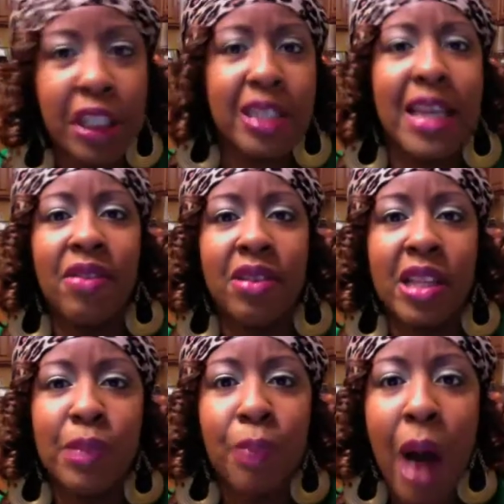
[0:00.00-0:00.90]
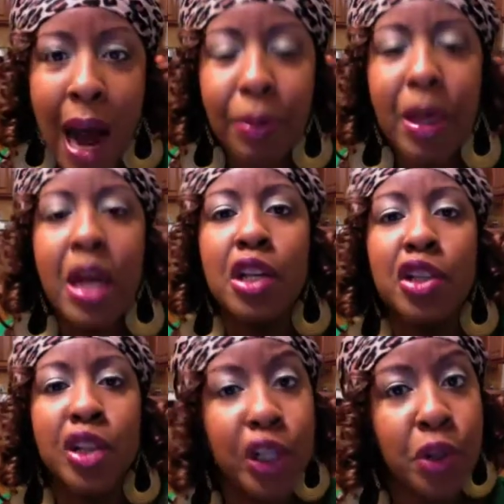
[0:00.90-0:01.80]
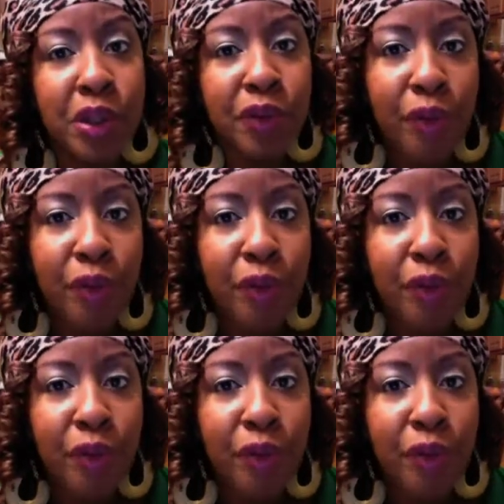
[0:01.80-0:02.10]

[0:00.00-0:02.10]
It just gave it this pop. So you can use it